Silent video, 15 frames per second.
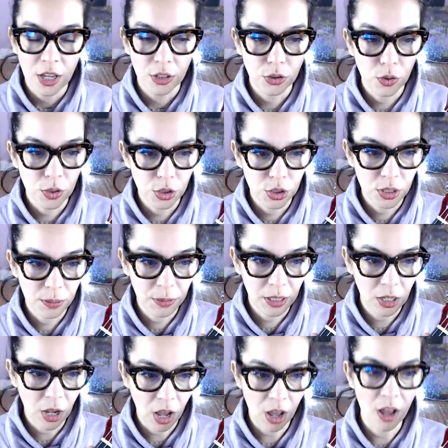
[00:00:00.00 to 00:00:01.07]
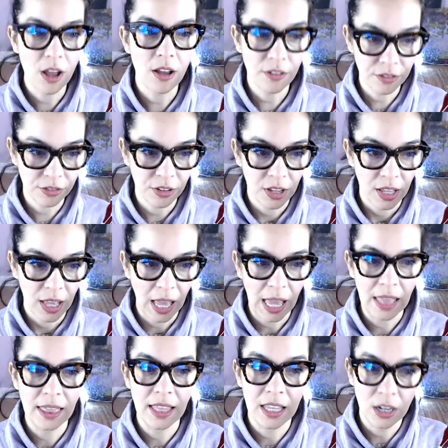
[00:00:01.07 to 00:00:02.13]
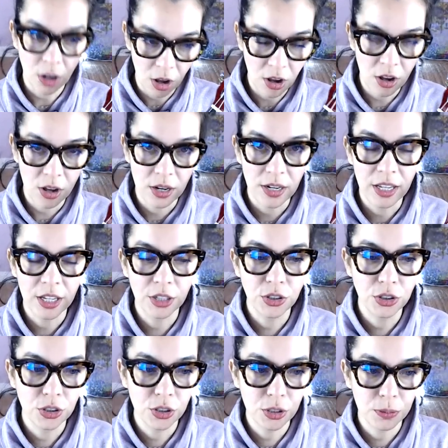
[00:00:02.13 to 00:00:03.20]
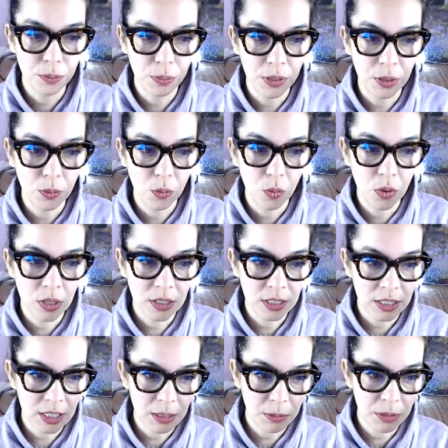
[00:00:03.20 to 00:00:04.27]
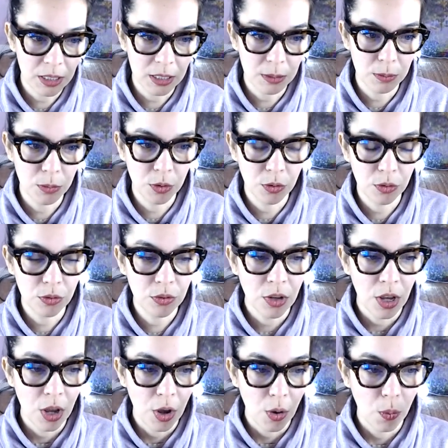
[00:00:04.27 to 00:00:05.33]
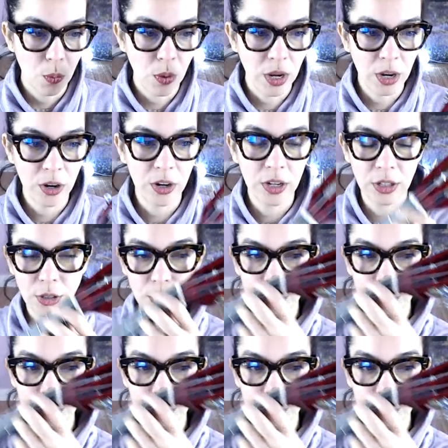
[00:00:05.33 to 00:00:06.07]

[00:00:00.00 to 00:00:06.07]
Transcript: So it shouldn't be off and then on. It should be one seamless move where you